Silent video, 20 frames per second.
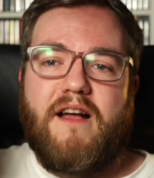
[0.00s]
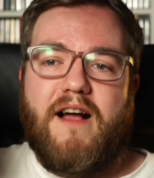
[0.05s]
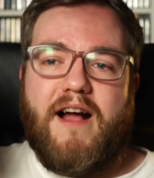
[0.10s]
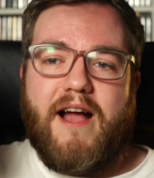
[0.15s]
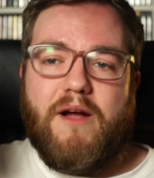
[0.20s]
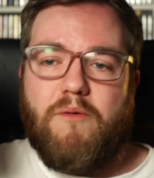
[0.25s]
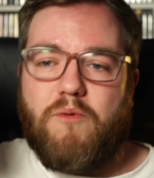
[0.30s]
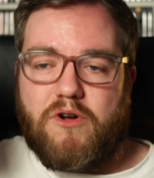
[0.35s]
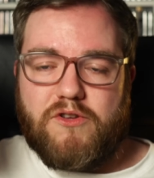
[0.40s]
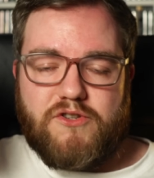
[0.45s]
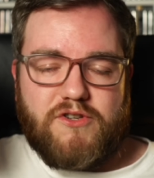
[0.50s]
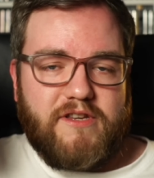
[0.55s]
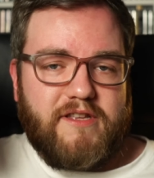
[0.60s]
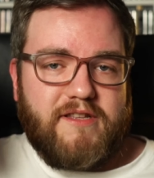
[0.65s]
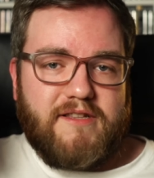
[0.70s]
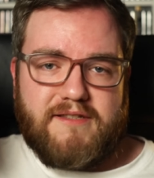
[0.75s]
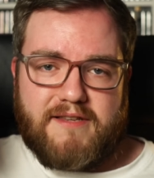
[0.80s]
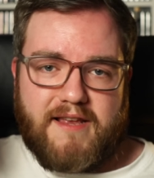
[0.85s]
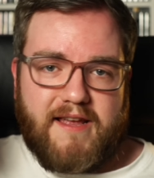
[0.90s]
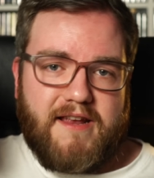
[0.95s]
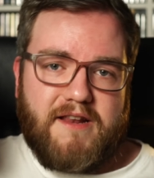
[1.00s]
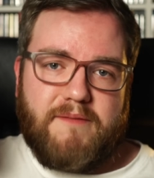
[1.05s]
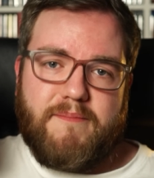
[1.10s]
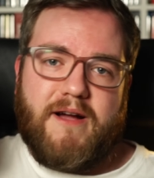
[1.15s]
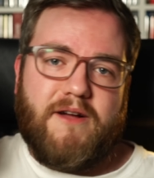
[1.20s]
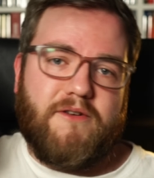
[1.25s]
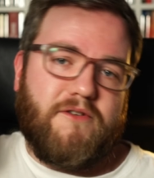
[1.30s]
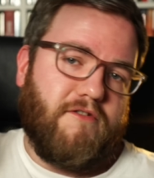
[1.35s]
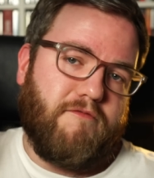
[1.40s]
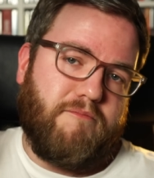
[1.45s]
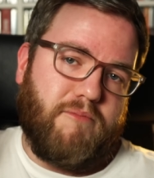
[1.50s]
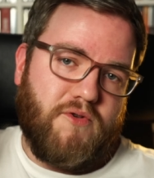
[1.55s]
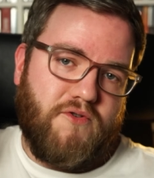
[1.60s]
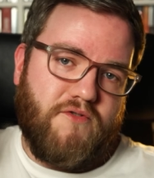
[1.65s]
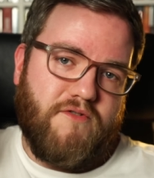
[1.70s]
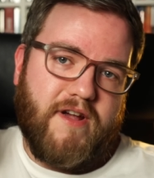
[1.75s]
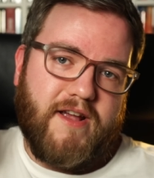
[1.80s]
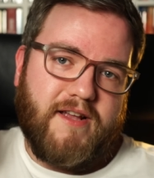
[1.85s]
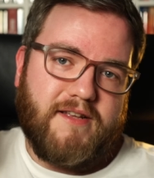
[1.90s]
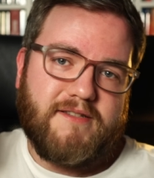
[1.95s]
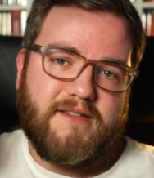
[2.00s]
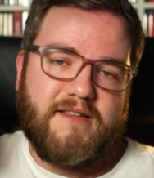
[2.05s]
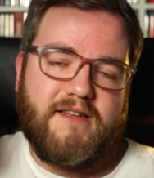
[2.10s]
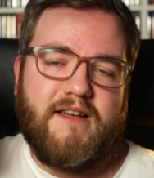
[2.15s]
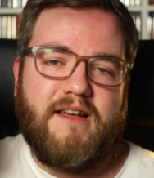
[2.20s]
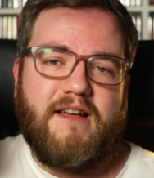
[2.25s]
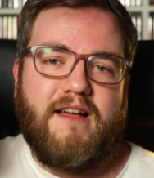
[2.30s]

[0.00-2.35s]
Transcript: I watch an insane amount of Blu rays.